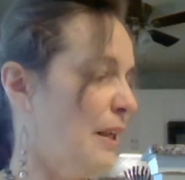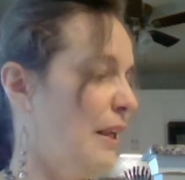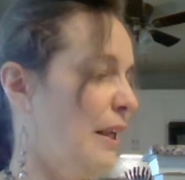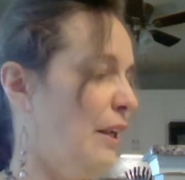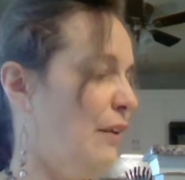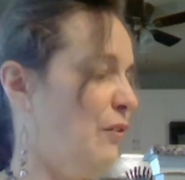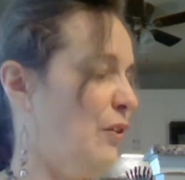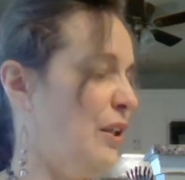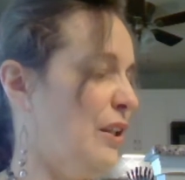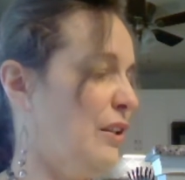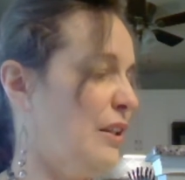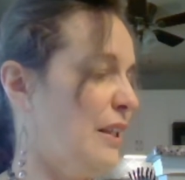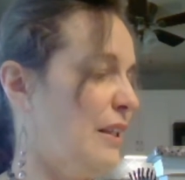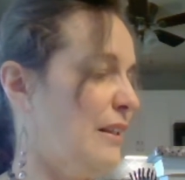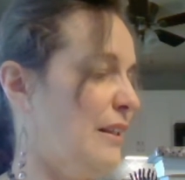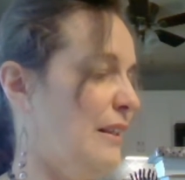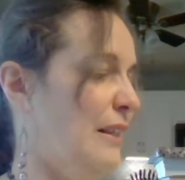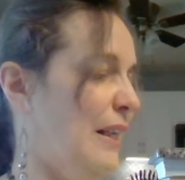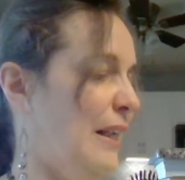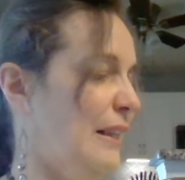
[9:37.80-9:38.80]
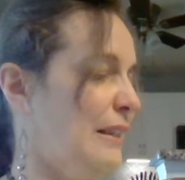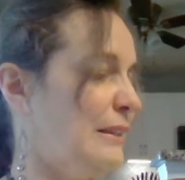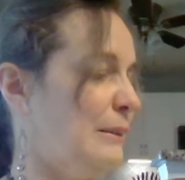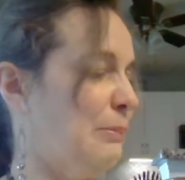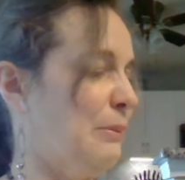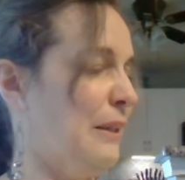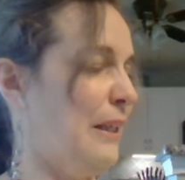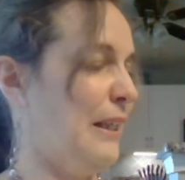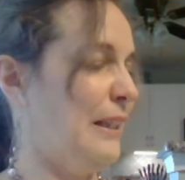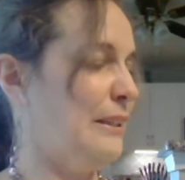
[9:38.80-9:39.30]
If we look at the
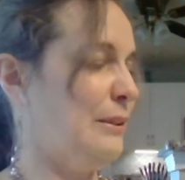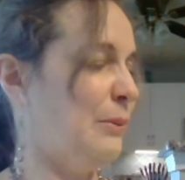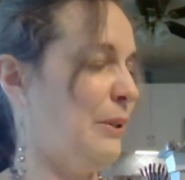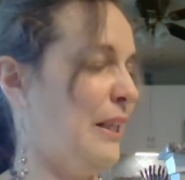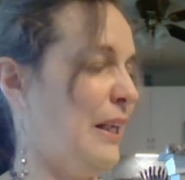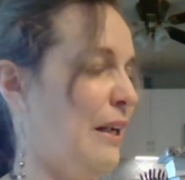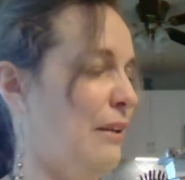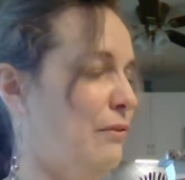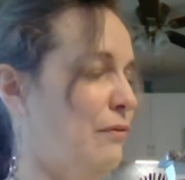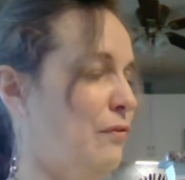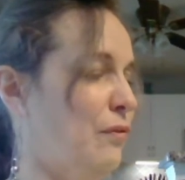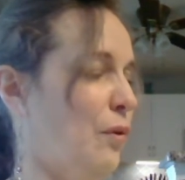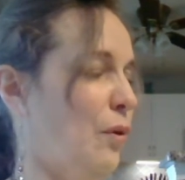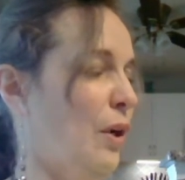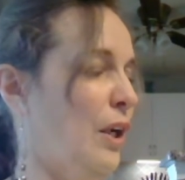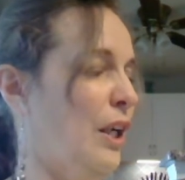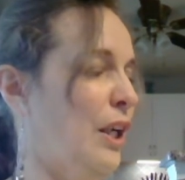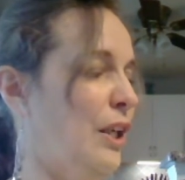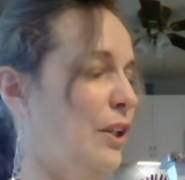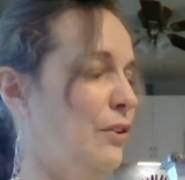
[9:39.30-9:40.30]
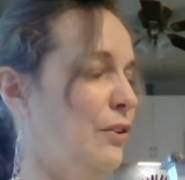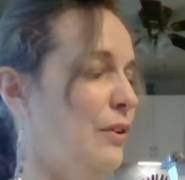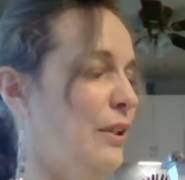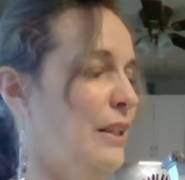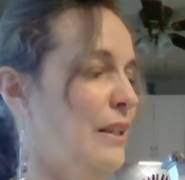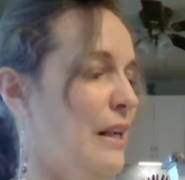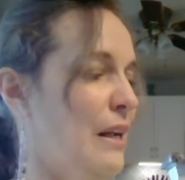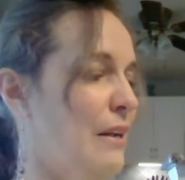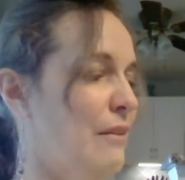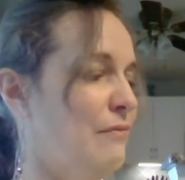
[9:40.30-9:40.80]
next place, we have
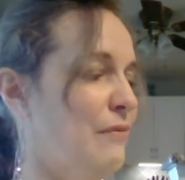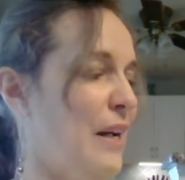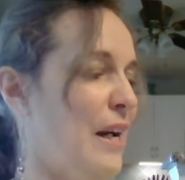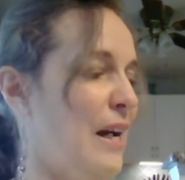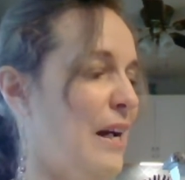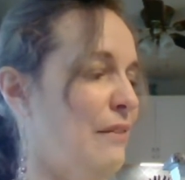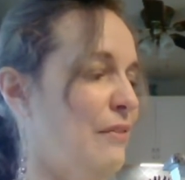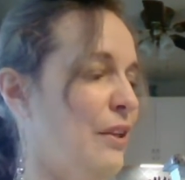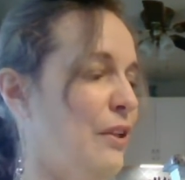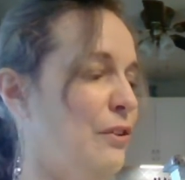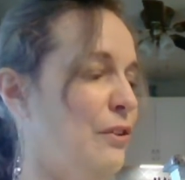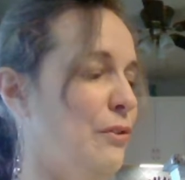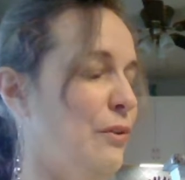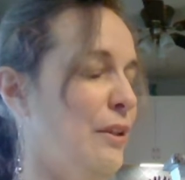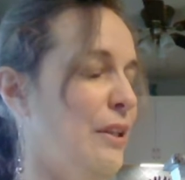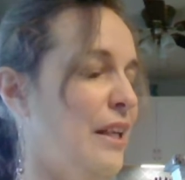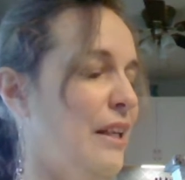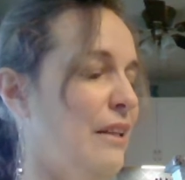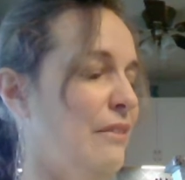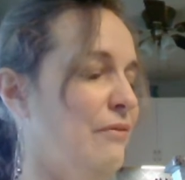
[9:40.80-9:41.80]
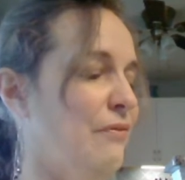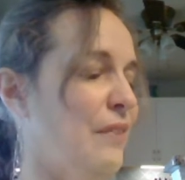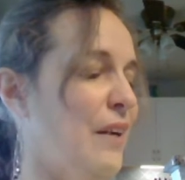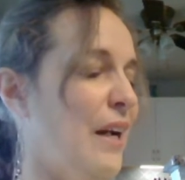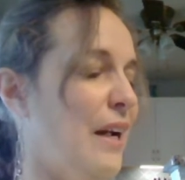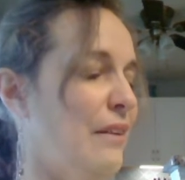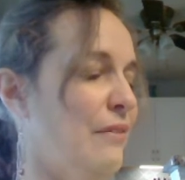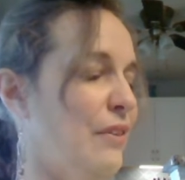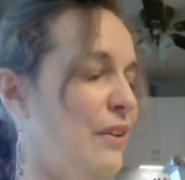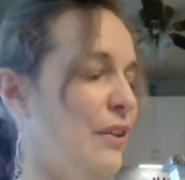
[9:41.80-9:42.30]
400, 500, and
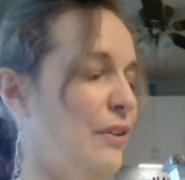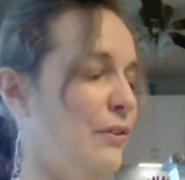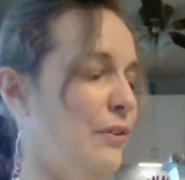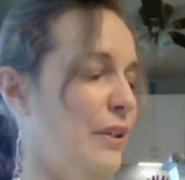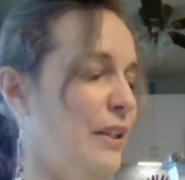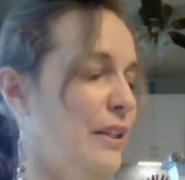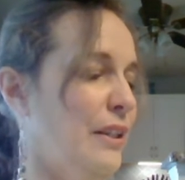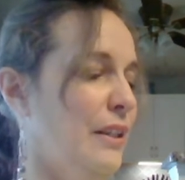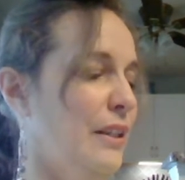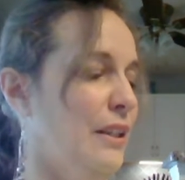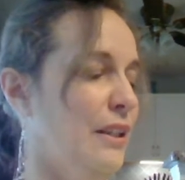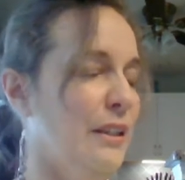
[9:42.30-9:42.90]
500.